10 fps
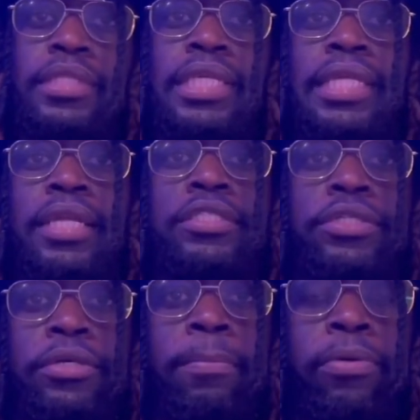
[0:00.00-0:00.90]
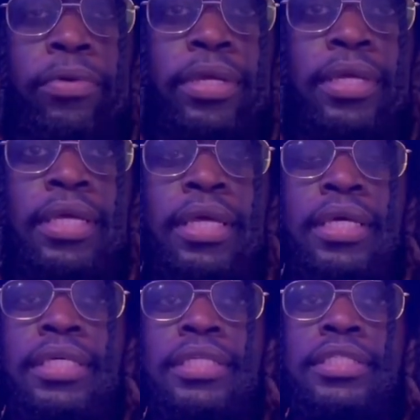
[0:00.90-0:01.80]
And at a certain point,
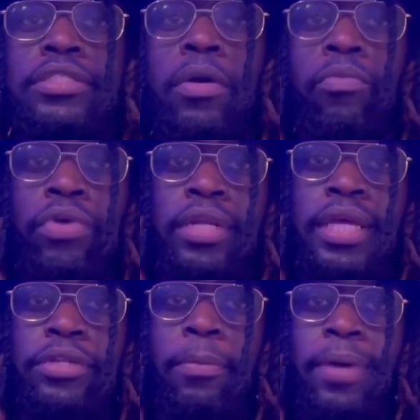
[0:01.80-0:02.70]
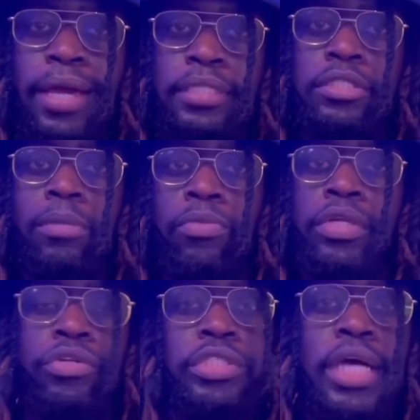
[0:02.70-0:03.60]
someone in your past,
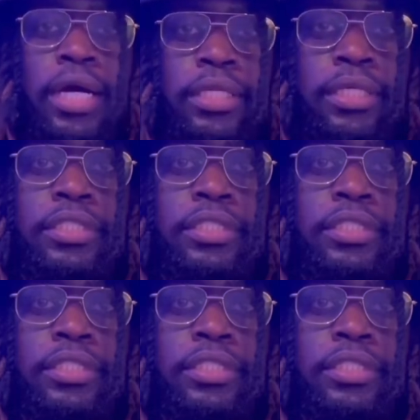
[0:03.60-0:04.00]
someone in your childhood,